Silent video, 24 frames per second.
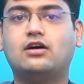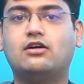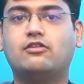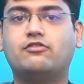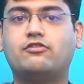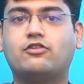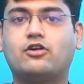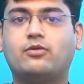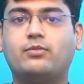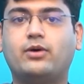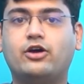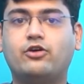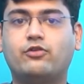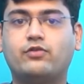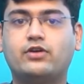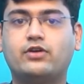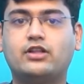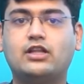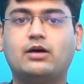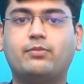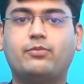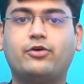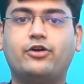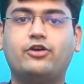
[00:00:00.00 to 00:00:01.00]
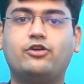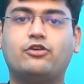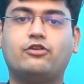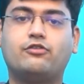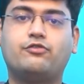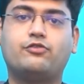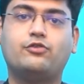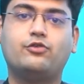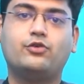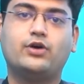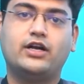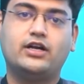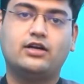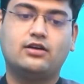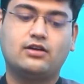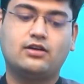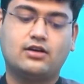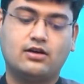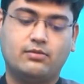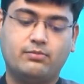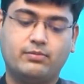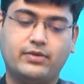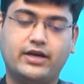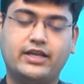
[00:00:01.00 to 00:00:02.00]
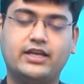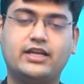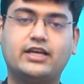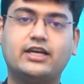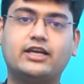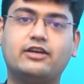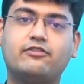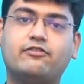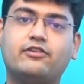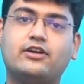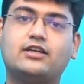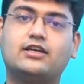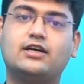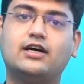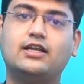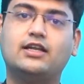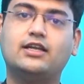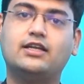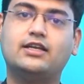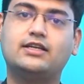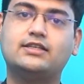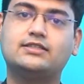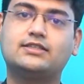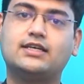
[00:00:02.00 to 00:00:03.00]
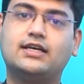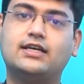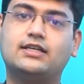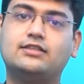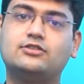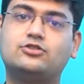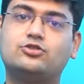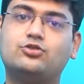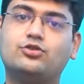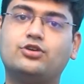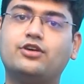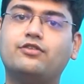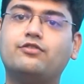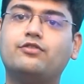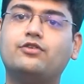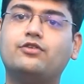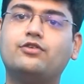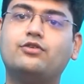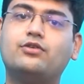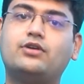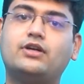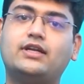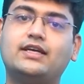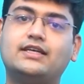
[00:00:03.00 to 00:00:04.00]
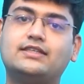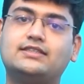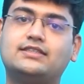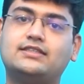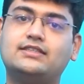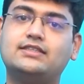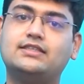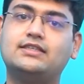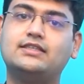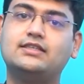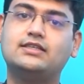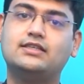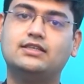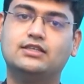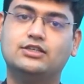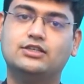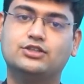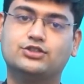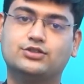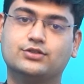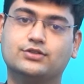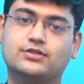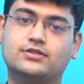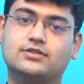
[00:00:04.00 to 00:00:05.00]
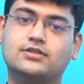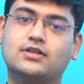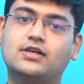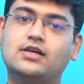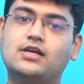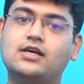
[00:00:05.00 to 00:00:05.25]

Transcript: from Ayurveda point of view and combining it with culinary science to give you tasty dishes.